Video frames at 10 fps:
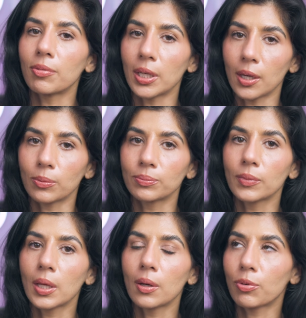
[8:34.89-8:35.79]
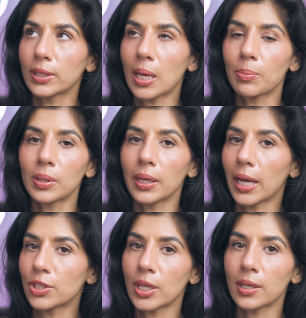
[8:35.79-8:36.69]
a video. For example,
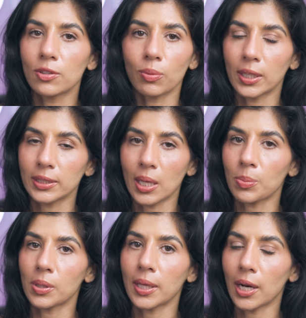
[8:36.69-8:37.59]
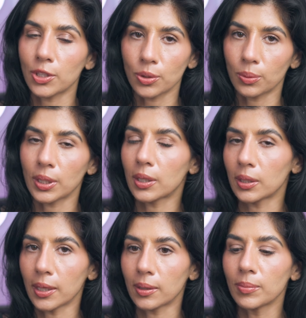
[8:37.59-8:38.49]
HeyGen is one example that I showed
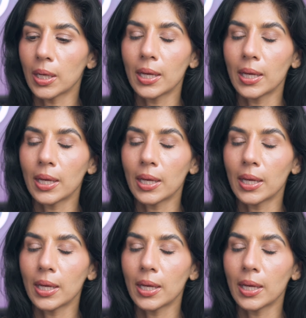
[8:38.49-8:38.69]
earlier.